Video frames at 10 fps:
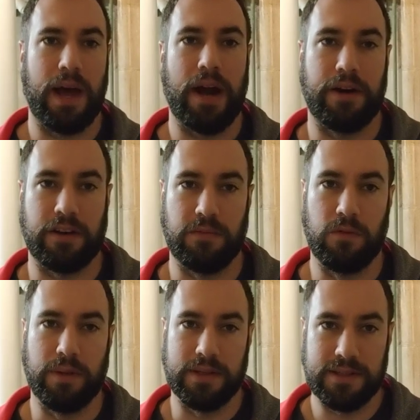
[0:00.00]
the hierarchy of
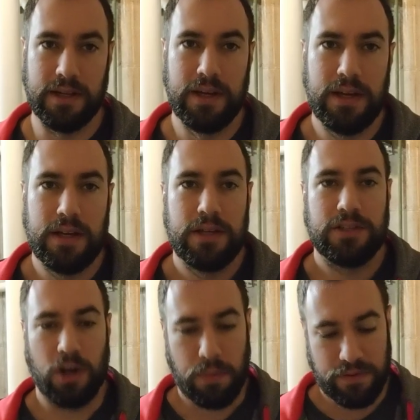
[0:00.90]
movements.
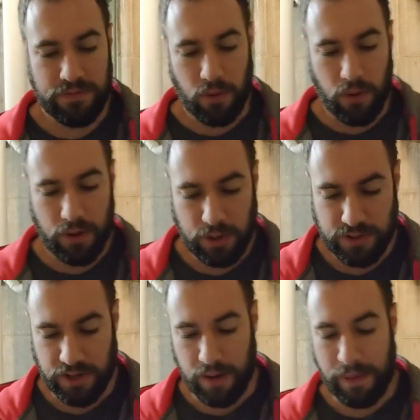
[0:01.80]
So before
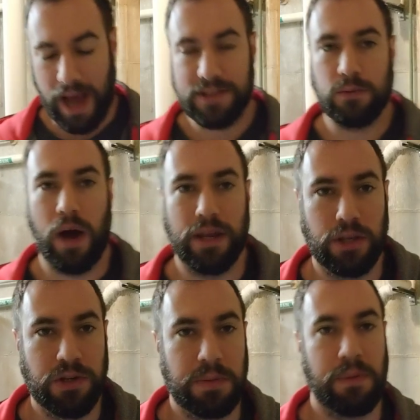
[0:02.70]
you start back
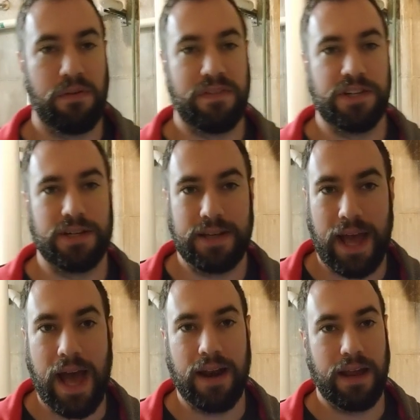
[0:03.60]
squatting, you should be
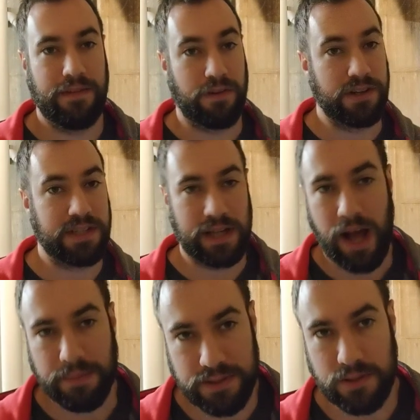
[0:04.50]
proficient at first a
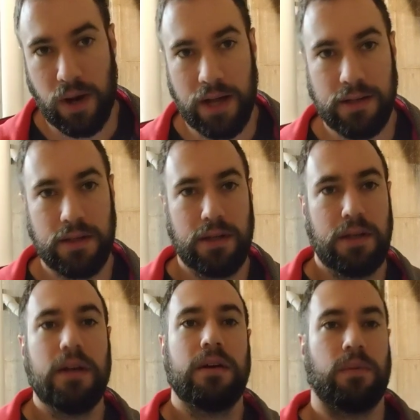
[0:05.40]
goblet squat,
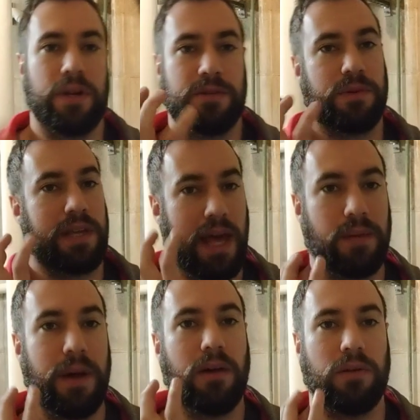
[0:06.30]
which with a
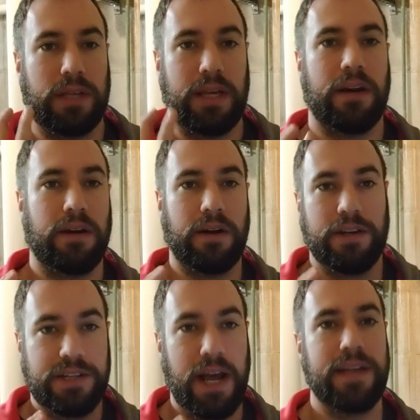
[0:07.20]
kettlebell holding here
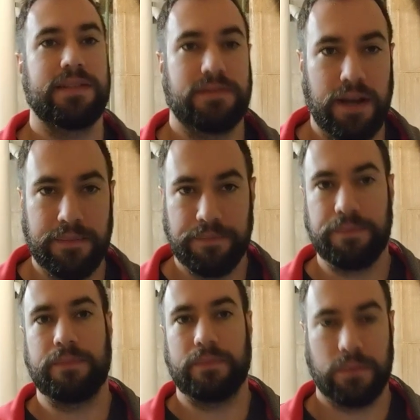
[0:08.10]
on your chest, right?
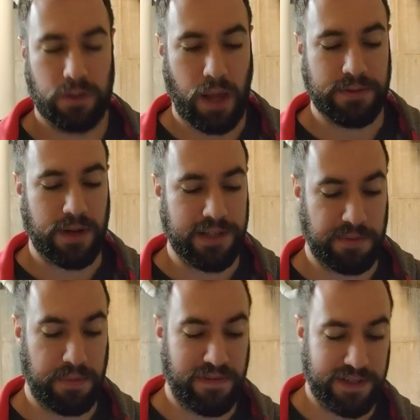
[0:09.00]
Goblet squats,
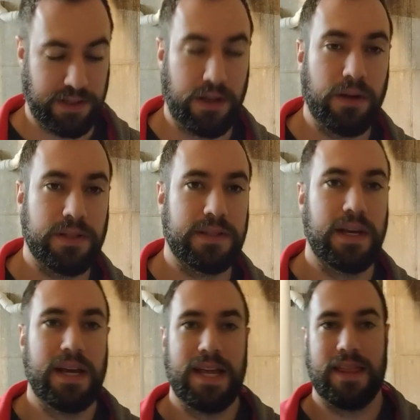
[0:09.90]
you're proficient at
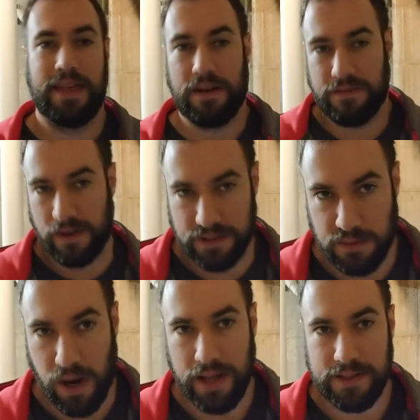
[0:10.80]
those, then front
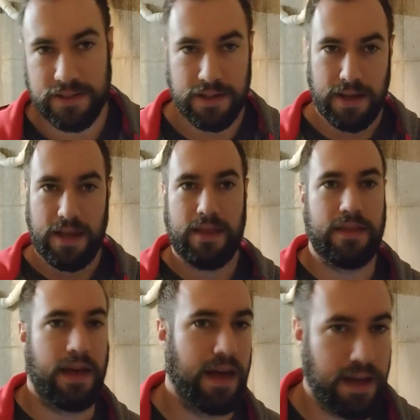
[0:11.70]
squats,
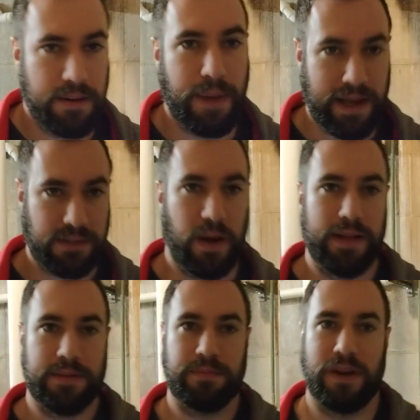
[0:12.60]
then back
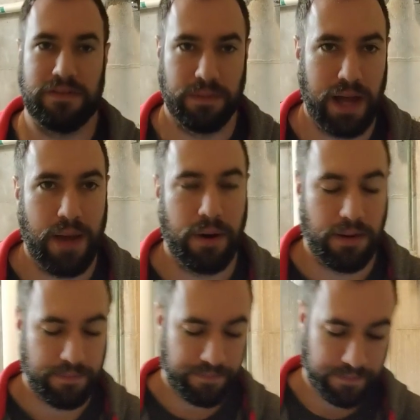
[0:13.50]
squats, preferably high
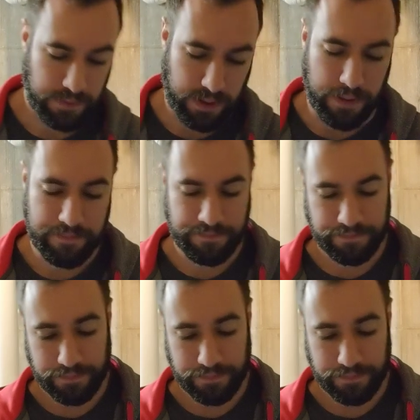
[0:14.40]
bar, okay?